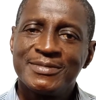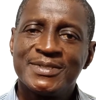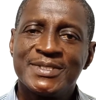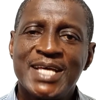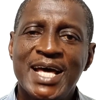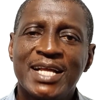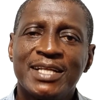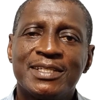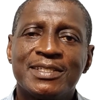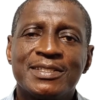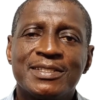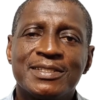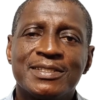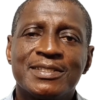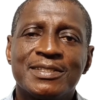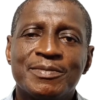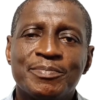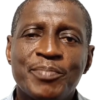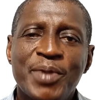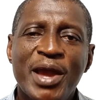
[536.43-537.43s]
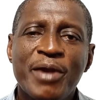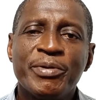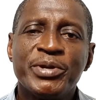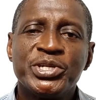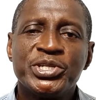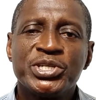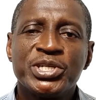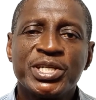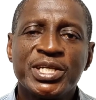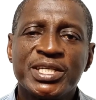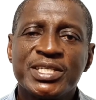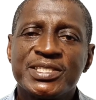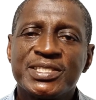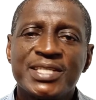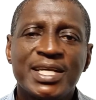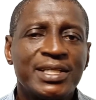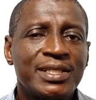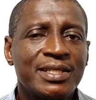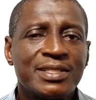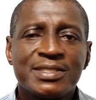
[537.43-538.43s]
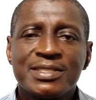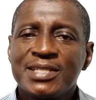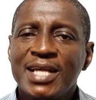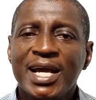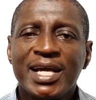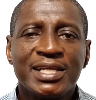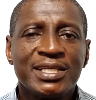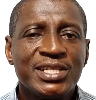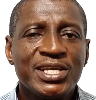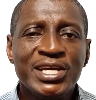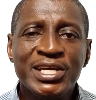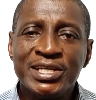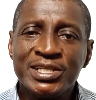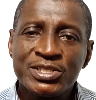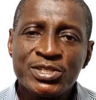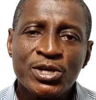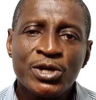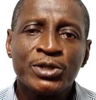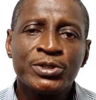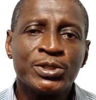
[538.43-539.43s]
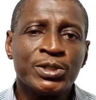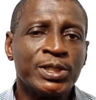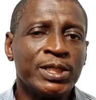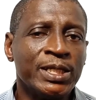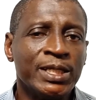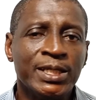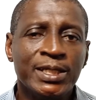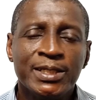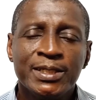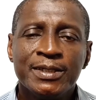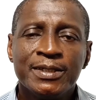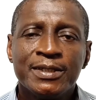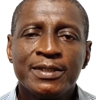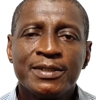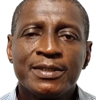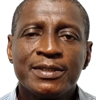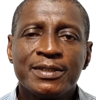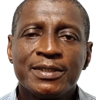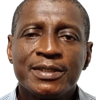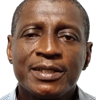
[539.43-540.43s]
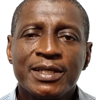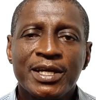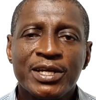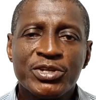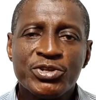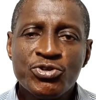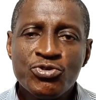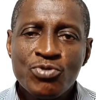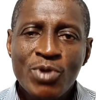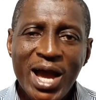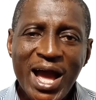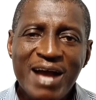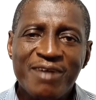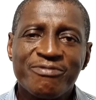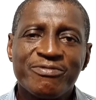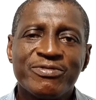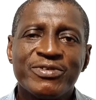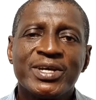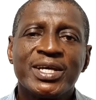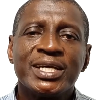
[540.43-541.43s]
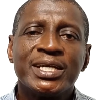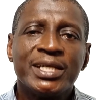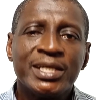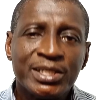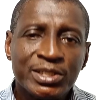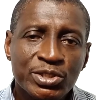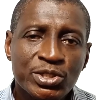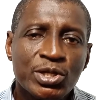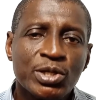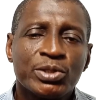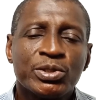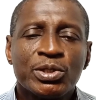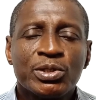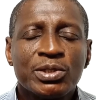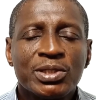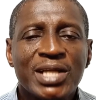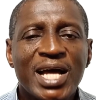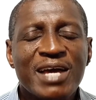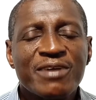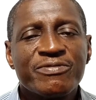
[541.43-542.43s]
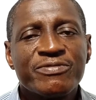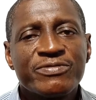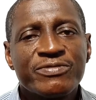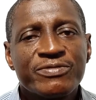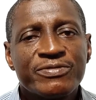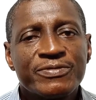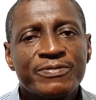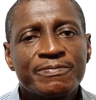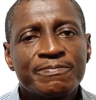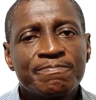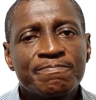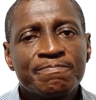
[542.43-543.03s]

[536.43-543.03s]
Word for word: that perishing is set aside eternally, and you have eternal life.